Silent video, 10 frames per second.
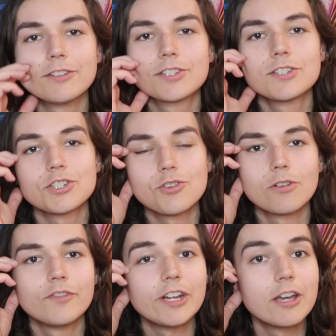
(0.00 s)
This is a
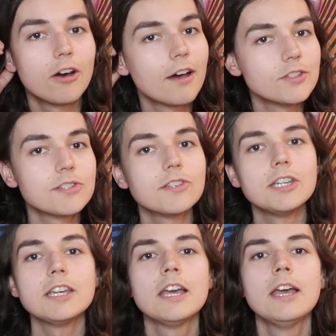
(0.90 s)
short video,
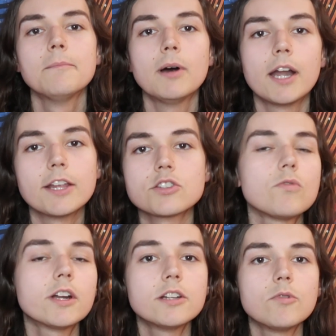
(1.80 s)
obviously, but I just
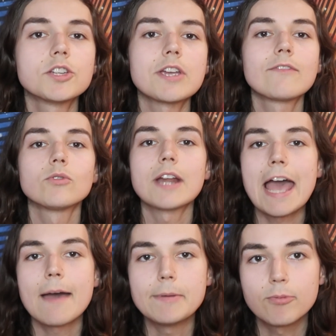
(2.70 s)
wanted to wish everyone a
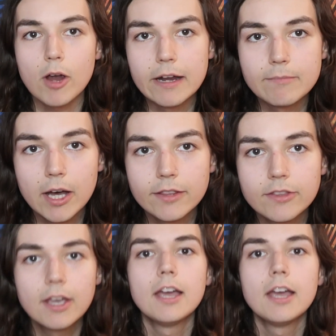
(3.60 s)
happy Pride Month.